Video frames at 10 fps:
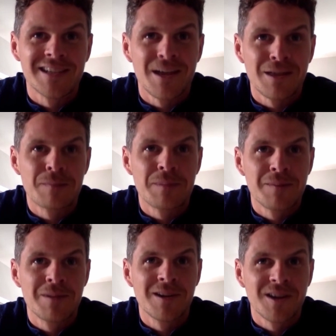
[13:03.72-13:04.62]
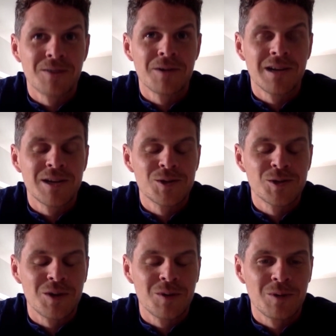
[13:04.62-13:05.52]
and I think people are going to really
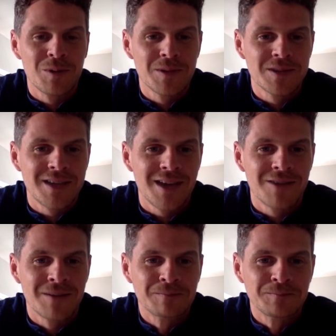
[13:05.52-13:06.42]
enjoy what we put together.